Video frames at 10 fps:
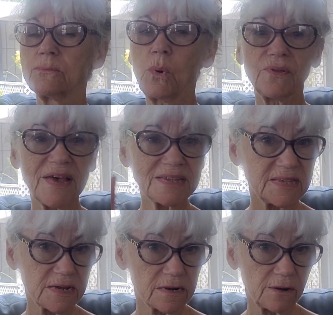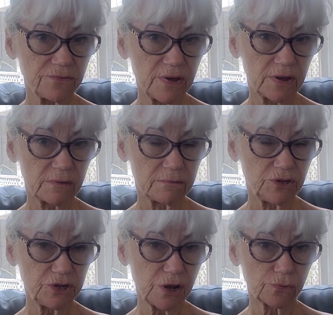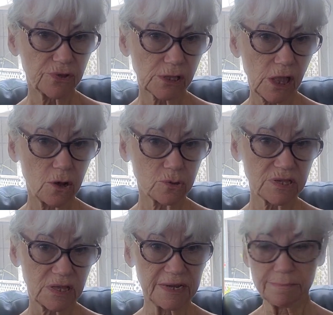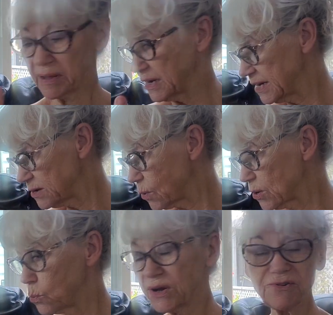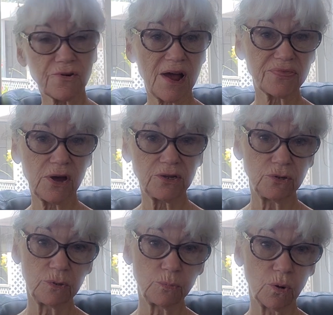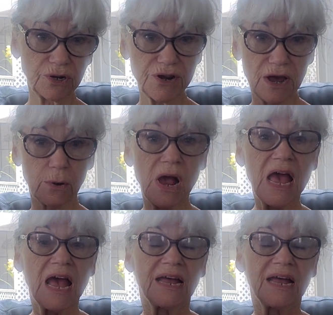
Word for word: Well, that's it on the, you know, the clothes thing. But anyway, winter, I thought you would want to know.